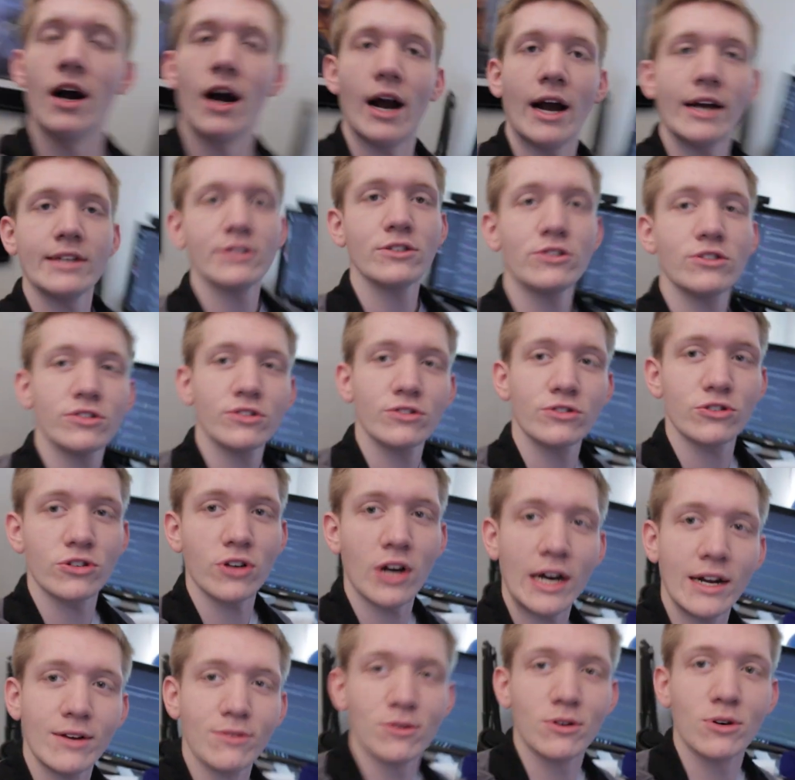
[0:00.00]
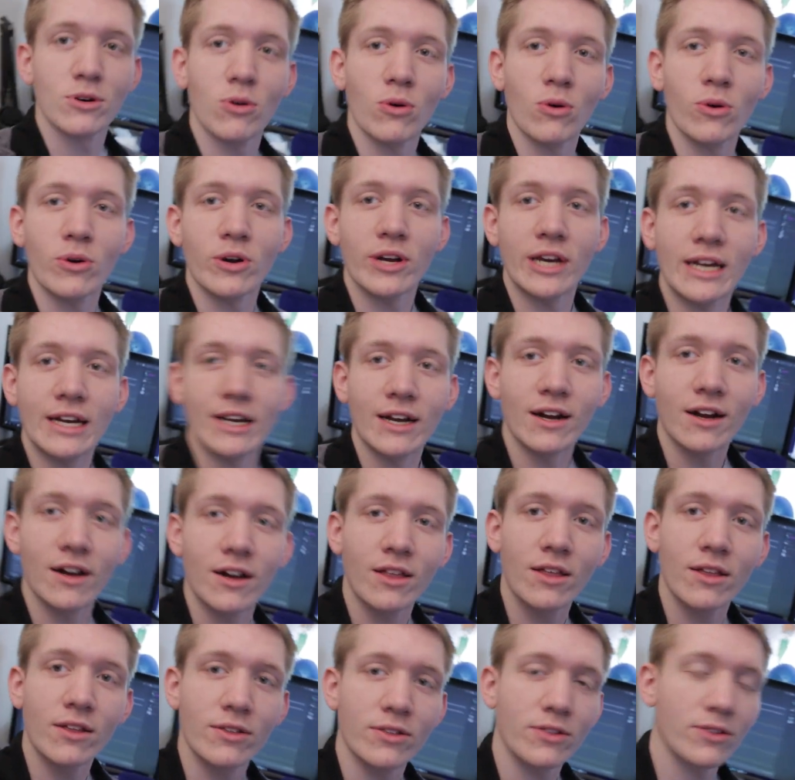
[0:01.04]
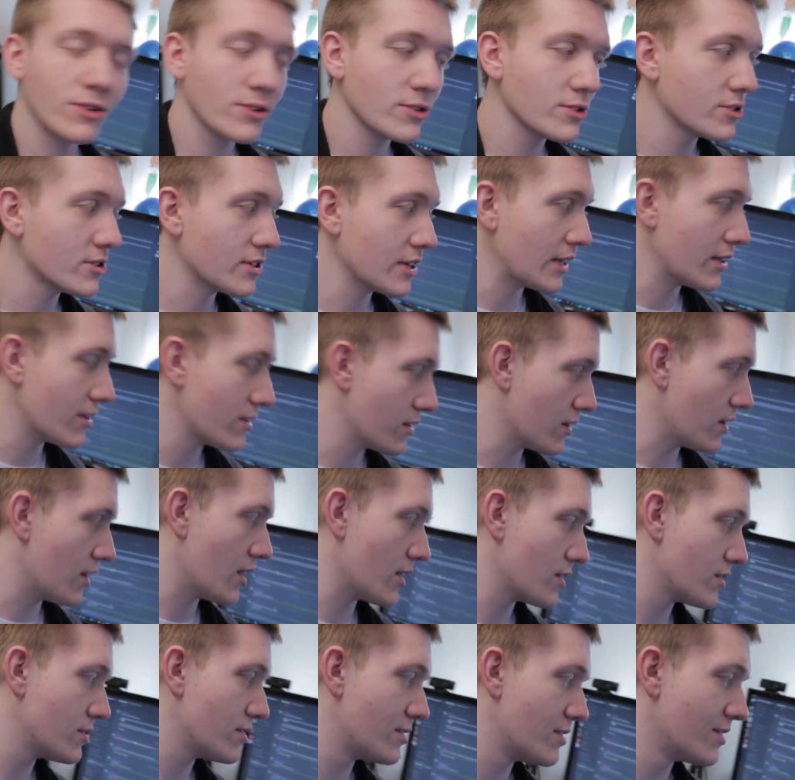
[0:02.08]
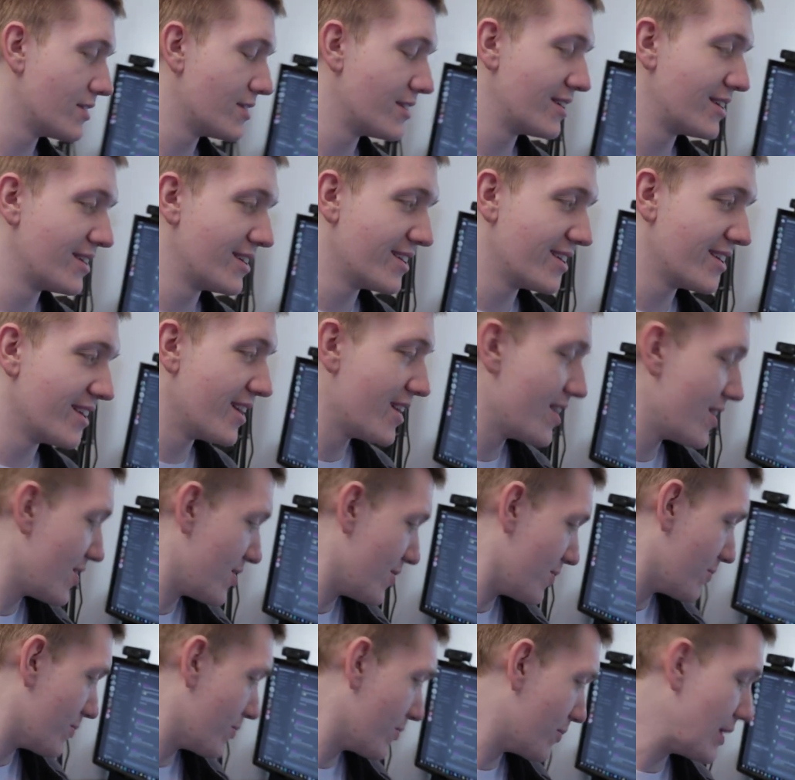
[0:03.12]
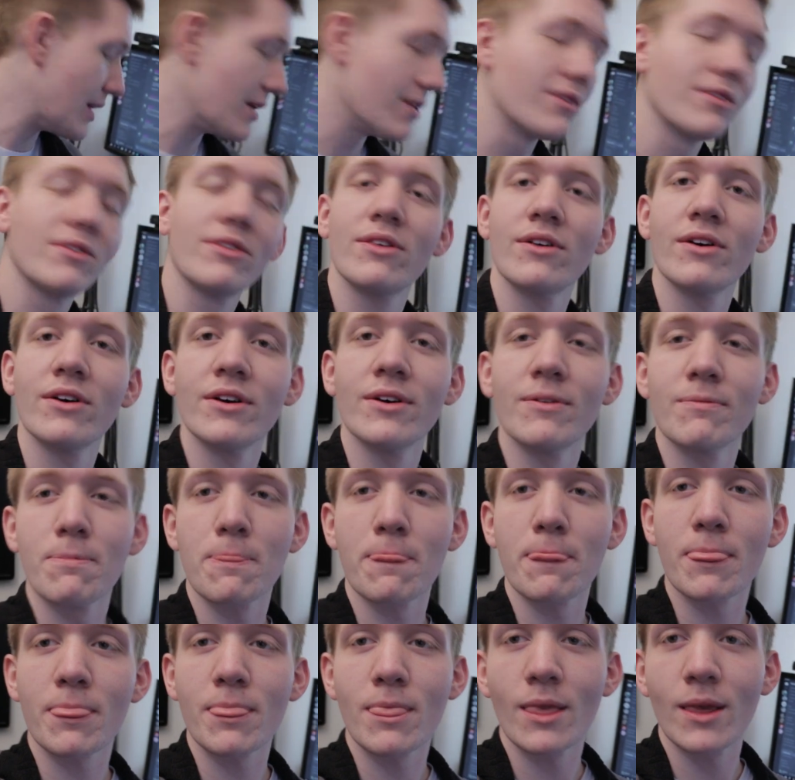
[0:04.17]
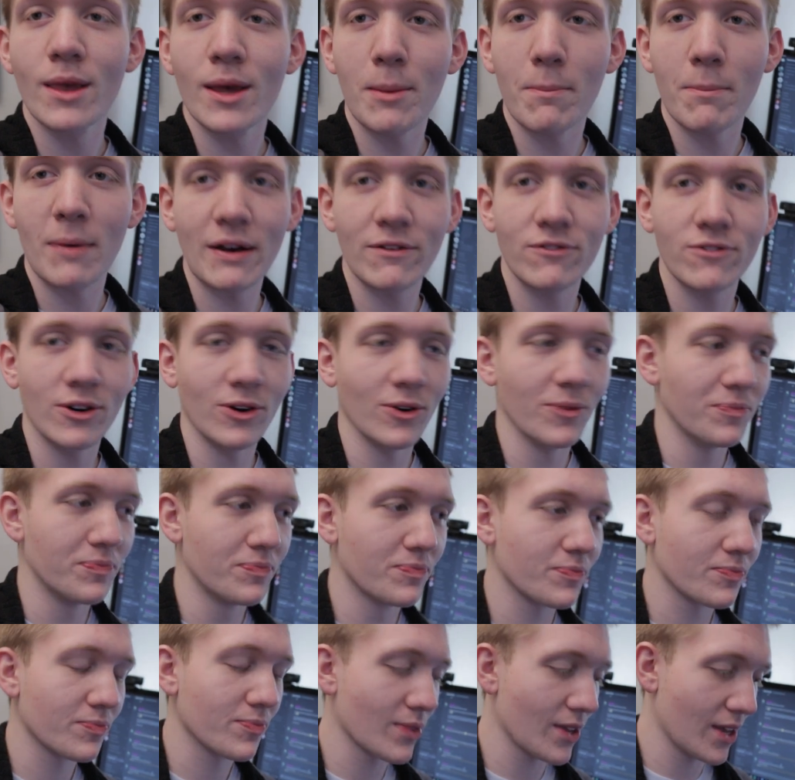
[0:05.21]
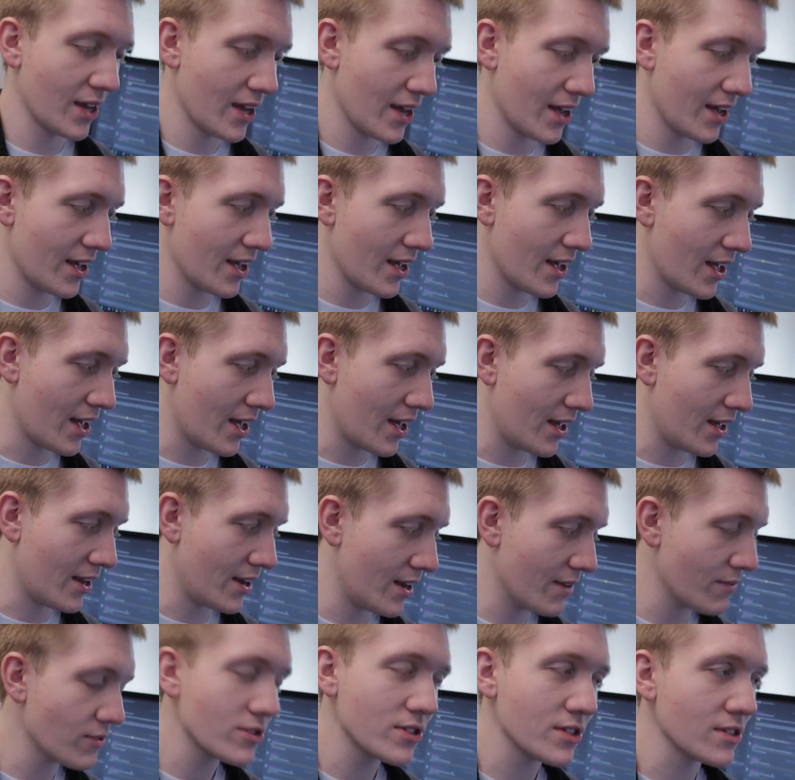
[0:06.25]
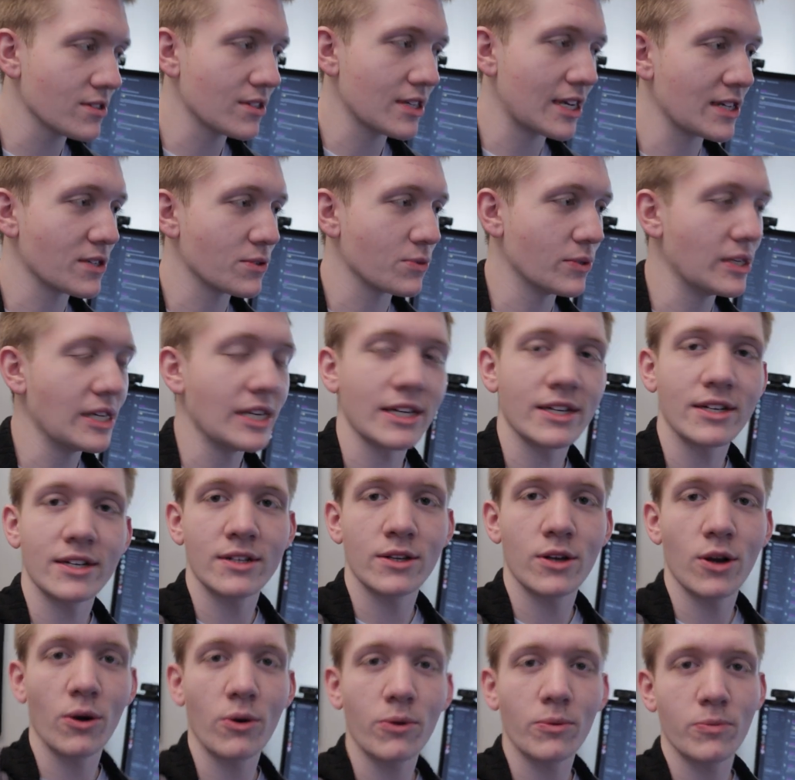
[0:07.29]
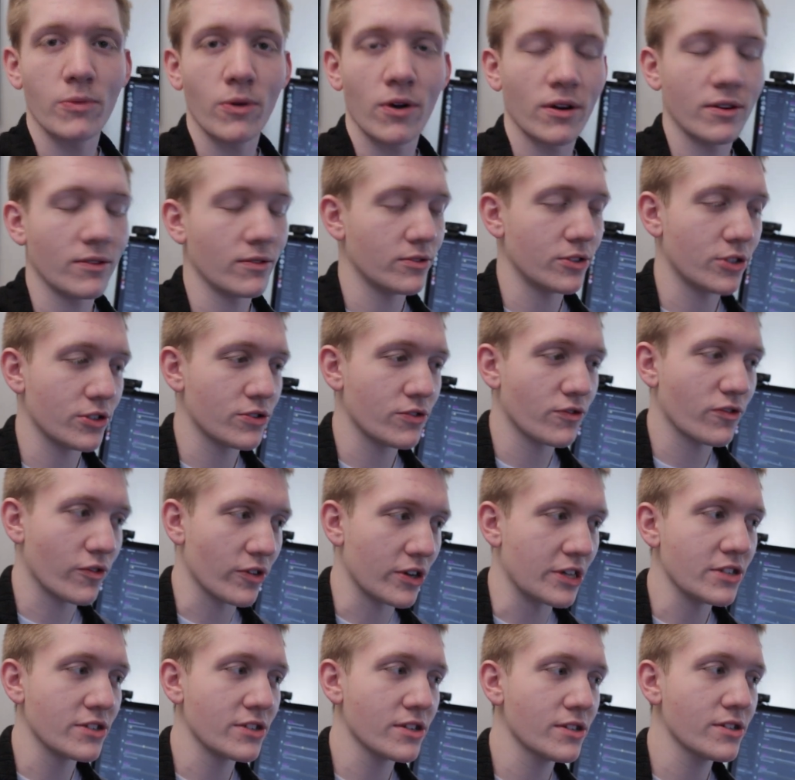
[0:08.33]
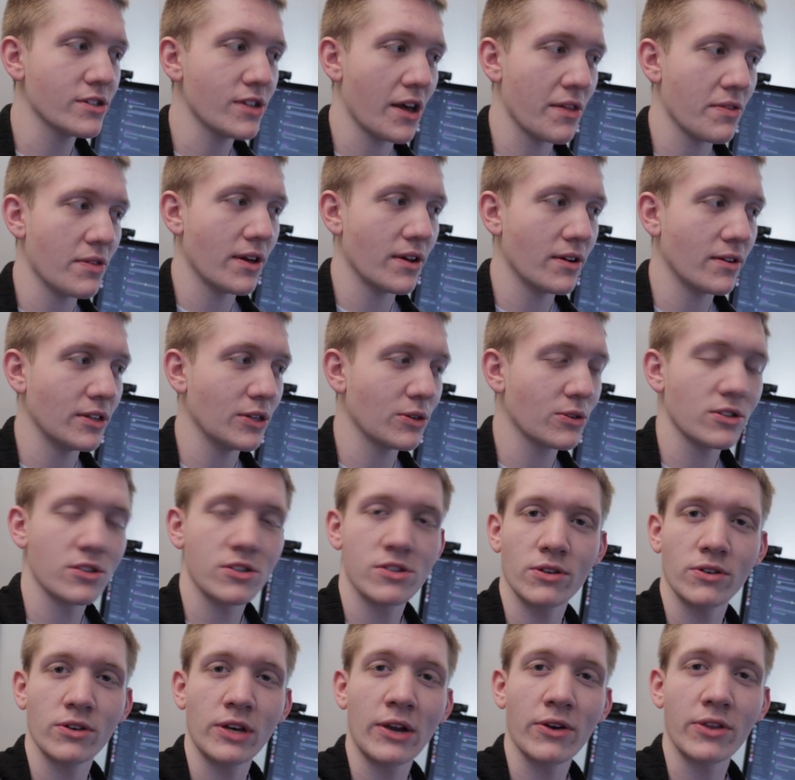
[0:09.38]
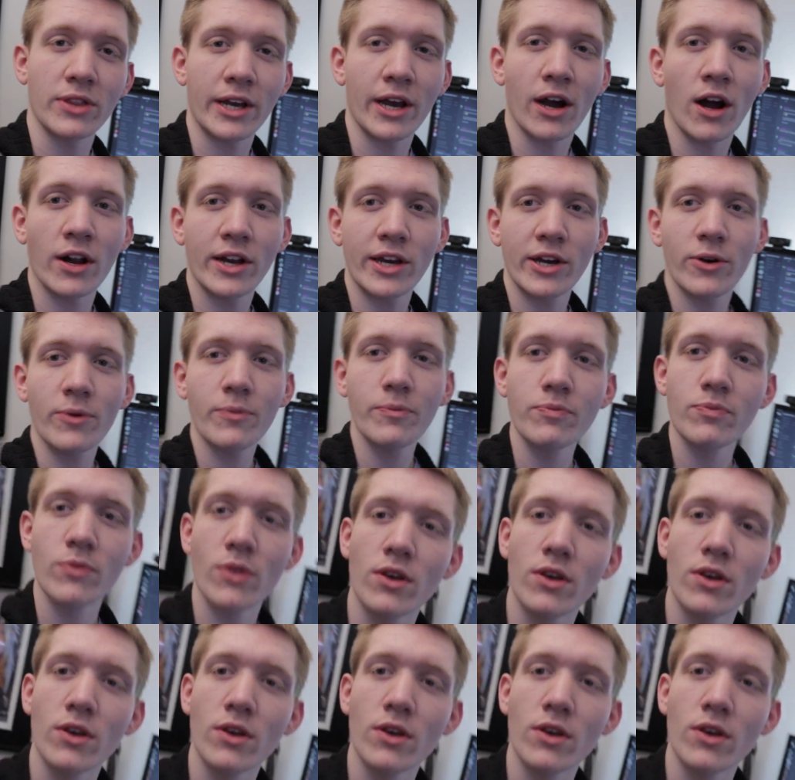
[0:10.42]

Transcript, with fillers: I just tried recording Thursday Thoughts with my phone. And ever since last week, it all uh, just freezes and then you can still hear the audio.